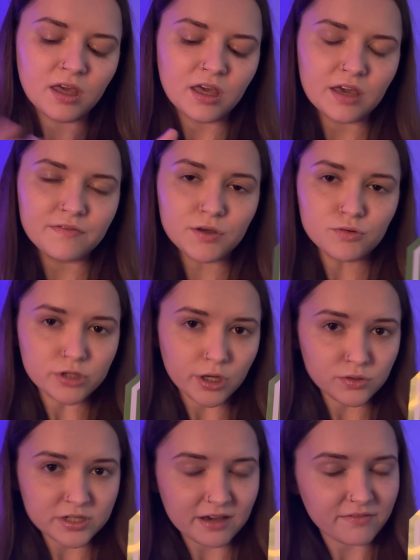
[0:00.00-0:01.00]
If you
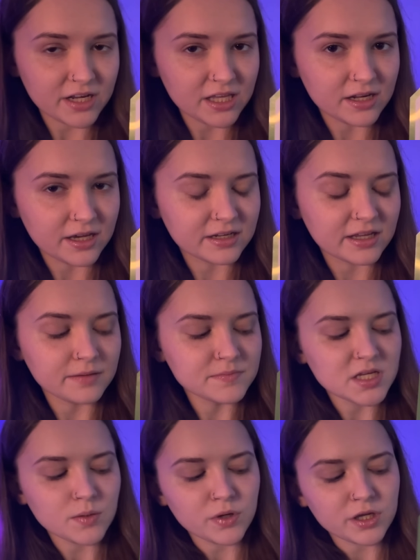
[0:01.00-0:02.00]
don't have any nicknames,
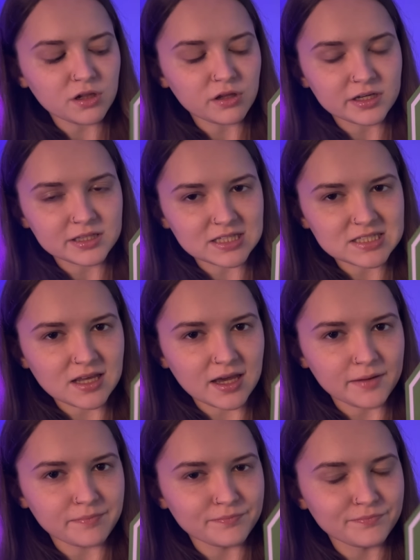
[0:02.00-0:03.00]
I want you to look at the sign.
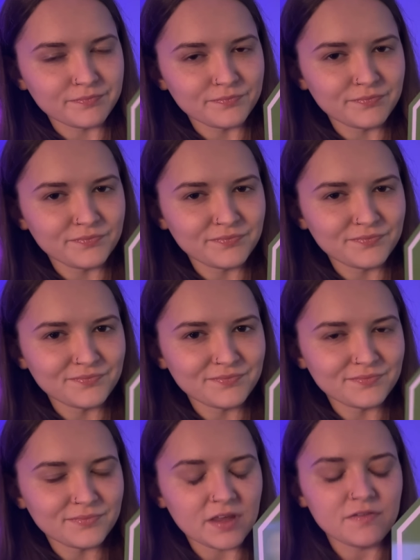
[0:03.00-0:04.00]

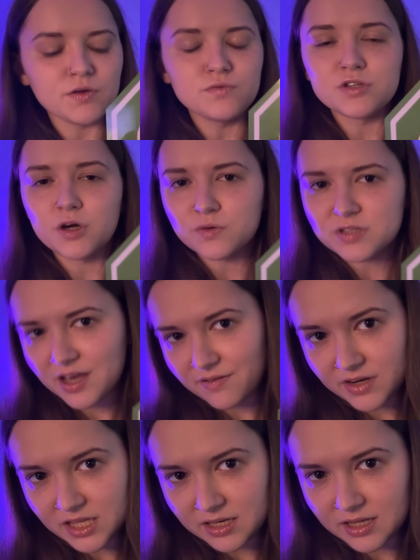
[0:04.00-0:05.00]
If you don't have
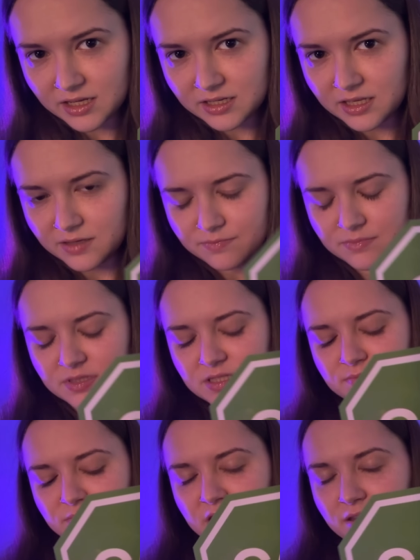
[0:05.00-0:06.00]
any nicknames,
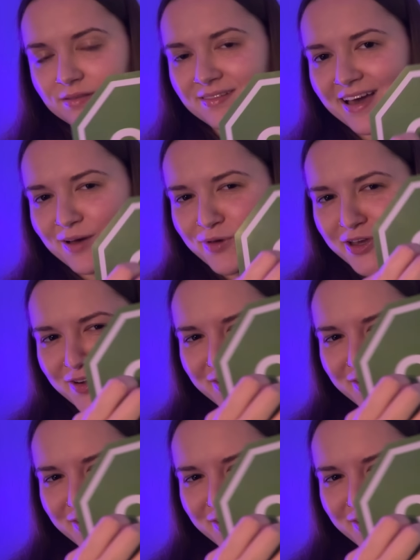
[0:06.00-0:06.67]
I want you to